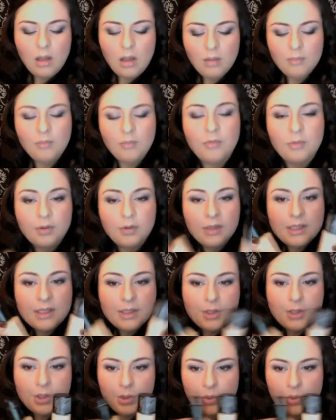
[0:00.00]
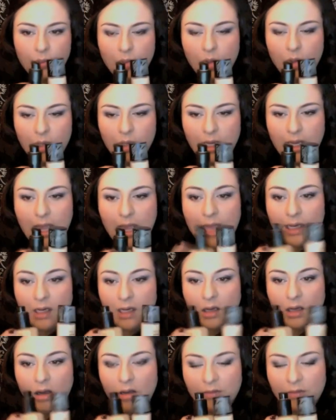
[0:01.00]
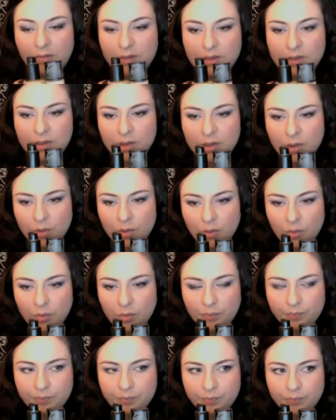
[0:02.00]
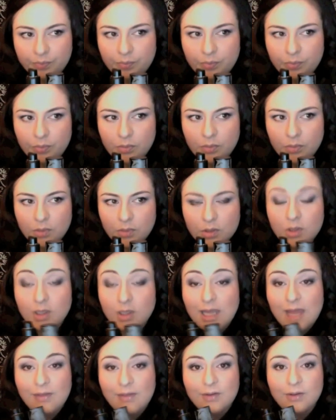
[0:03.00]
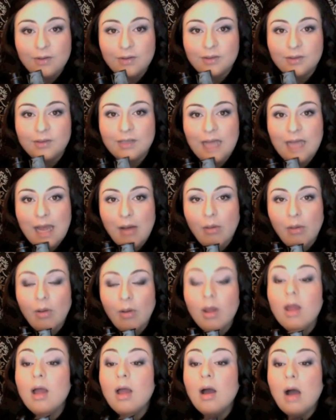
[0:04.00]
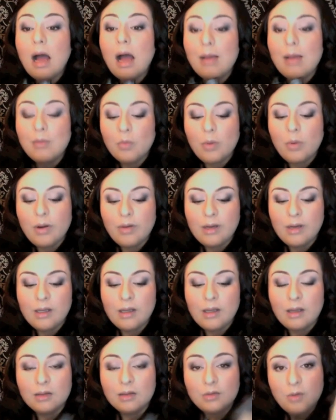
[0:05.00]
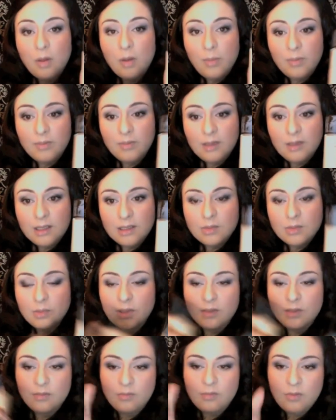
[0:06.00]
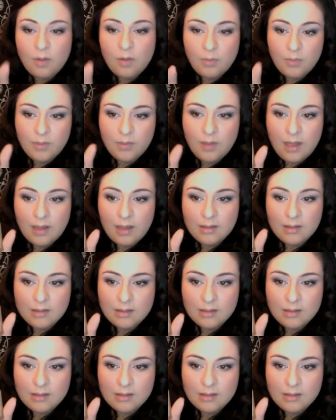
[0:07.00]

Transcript: for these two, okay, I love these two together. Now I'm wearing a drop of these with a drop of this,